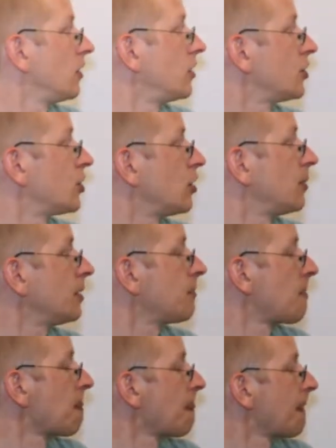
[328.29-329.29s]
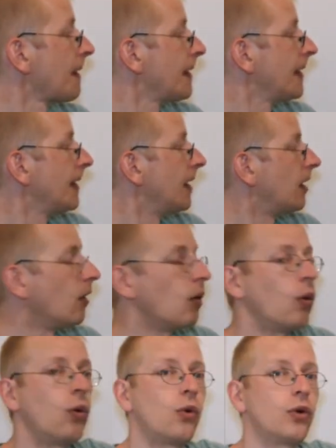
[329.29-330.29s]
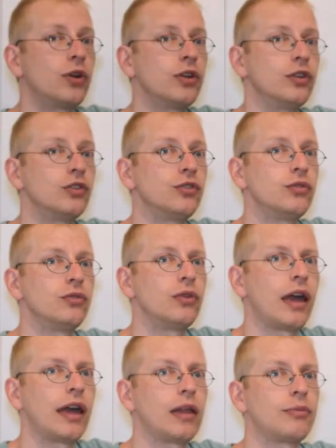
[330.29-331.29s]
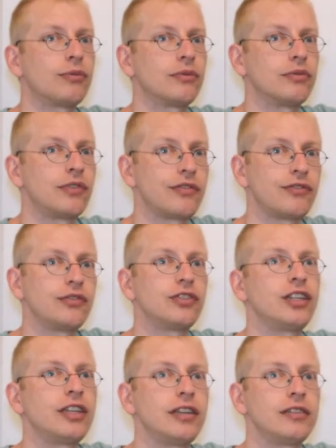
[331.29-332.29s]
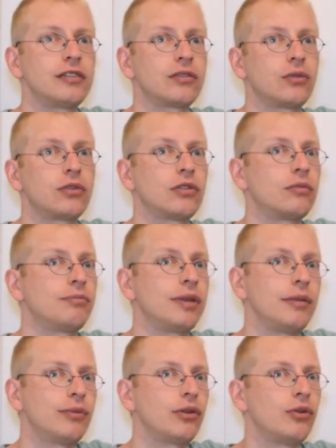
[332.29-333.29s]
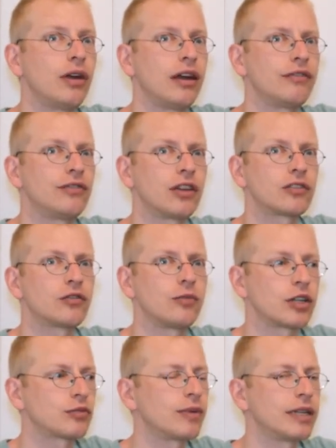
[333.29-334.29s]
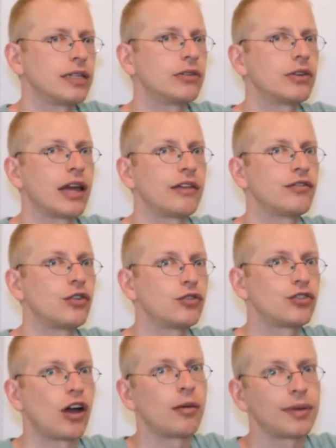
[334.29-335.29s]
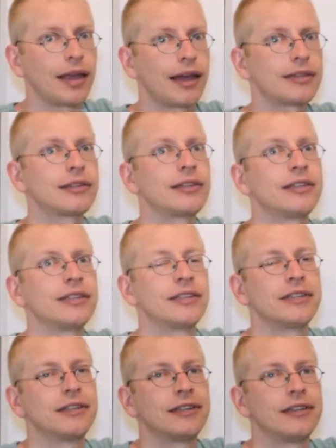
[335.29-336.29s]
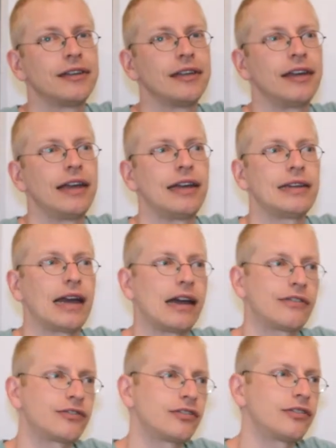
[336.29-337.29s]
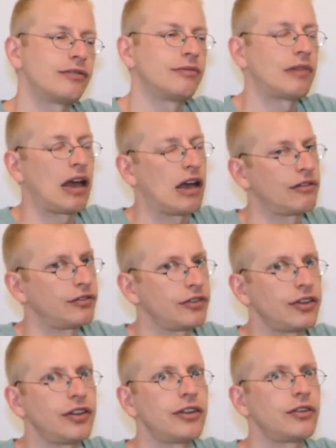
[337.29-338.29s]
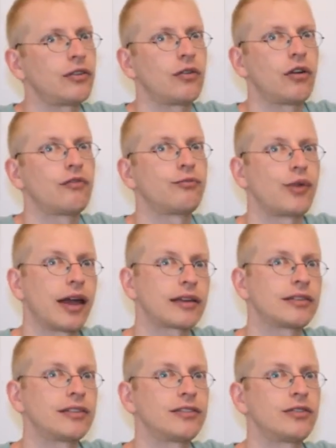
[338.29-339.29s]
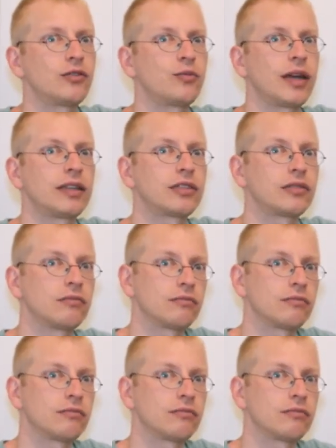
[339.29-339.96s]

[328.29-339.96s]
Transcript: German, or you help refugees or people who have not so much money or have no job yet, and after half a year of practice you might